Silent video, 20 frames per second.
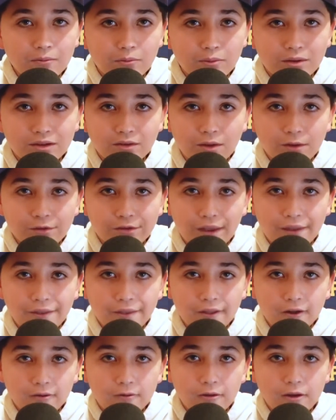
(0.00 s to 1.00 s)
when it's all said and
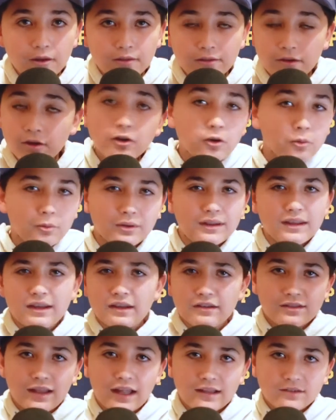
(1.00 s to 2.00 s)
done. They're going to win the
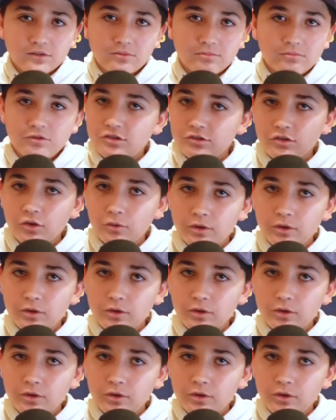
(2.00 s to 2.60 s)
East. That's just no